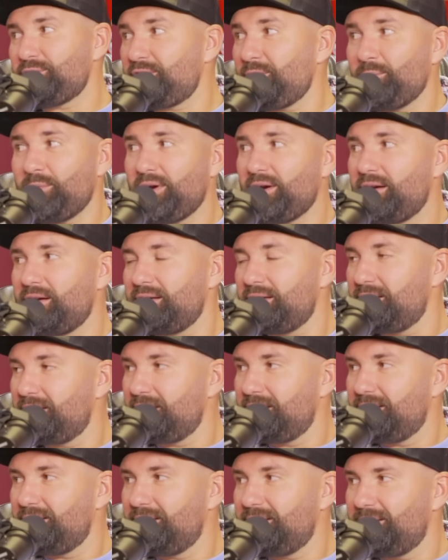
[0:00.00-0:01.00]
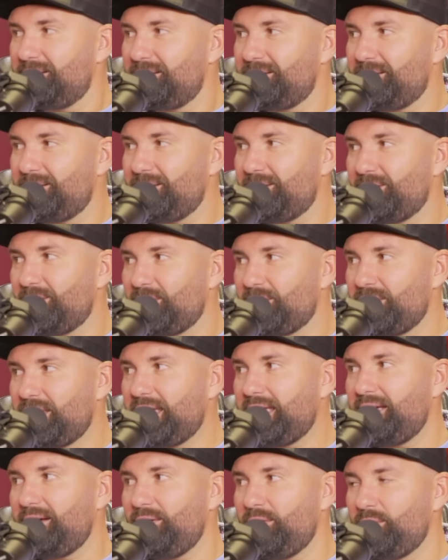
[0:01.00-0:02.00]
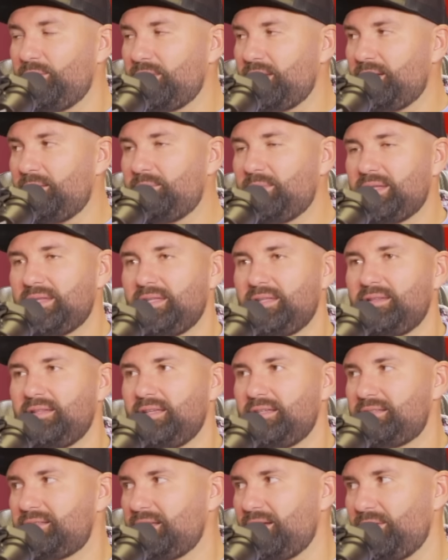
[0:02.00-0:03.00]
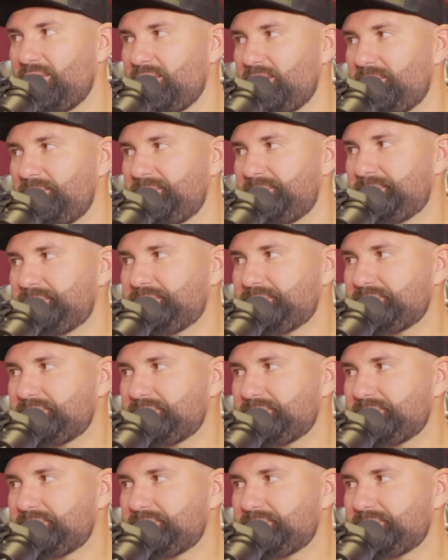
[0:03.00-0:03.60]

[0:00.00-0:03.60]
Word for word: somewhere or they own them and then they sell them.